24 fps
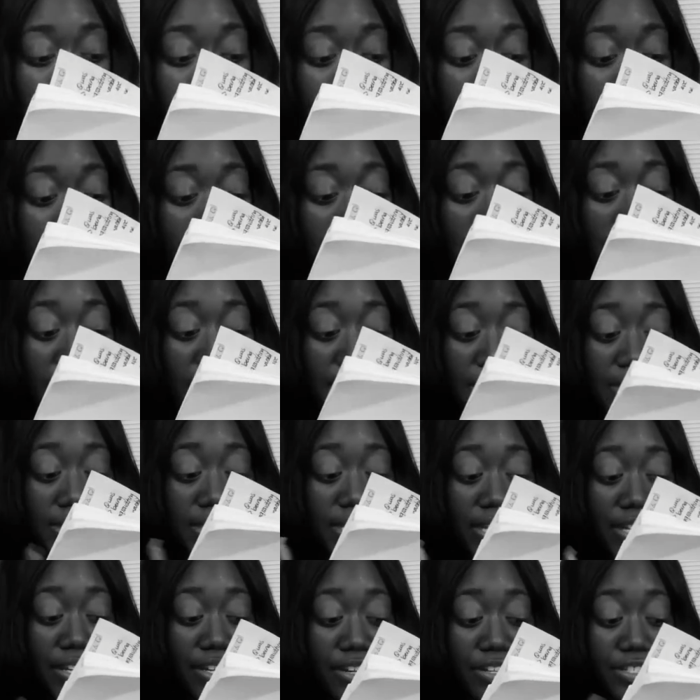Lex
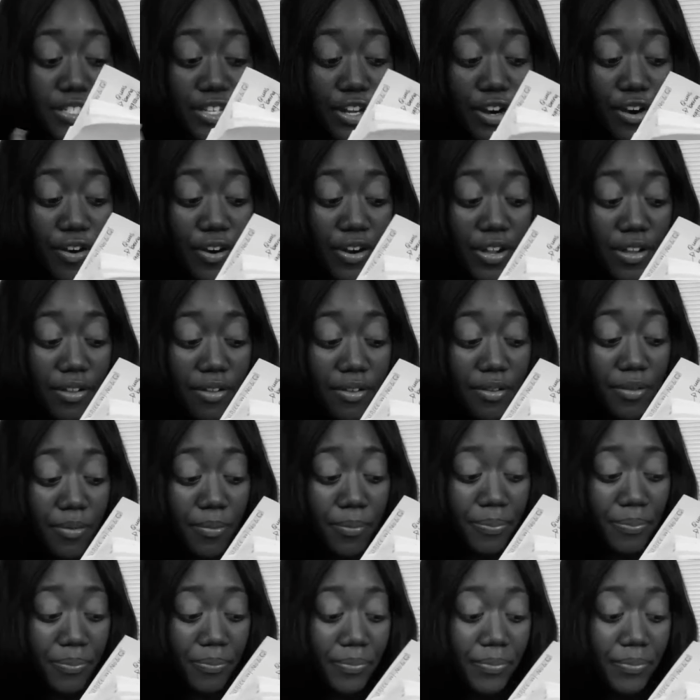hits her up.